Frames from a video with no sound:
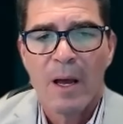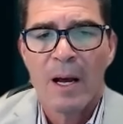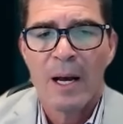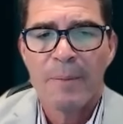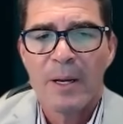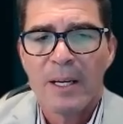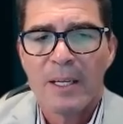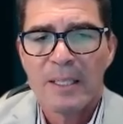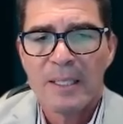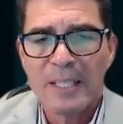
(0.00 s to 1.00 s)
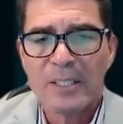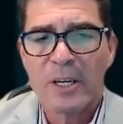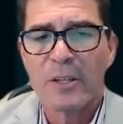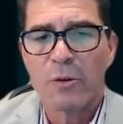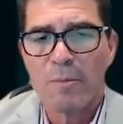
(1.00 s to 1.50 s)
Um, let's
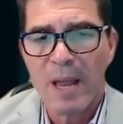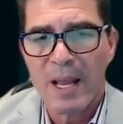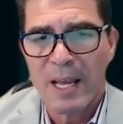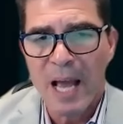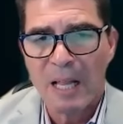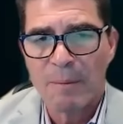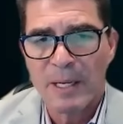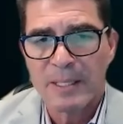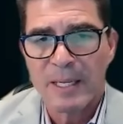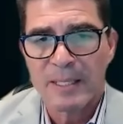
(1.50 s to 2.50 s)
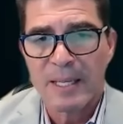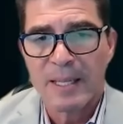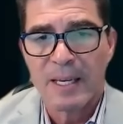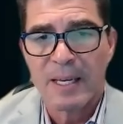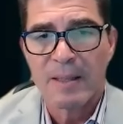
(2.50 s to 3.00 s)
look at the remaining elements, as I
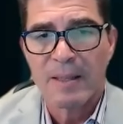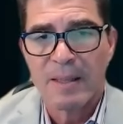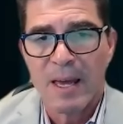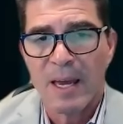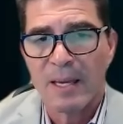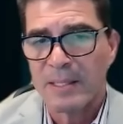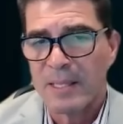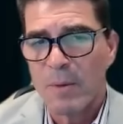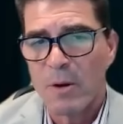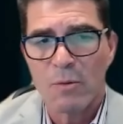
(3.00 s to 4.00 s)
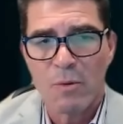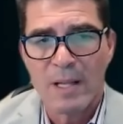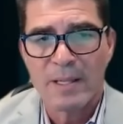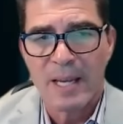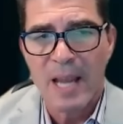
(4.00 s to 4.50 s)
think they somewhat
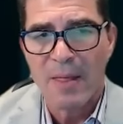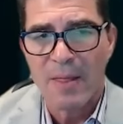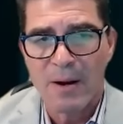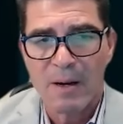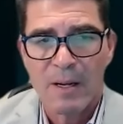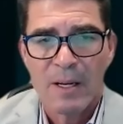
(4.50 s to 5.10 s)
run together.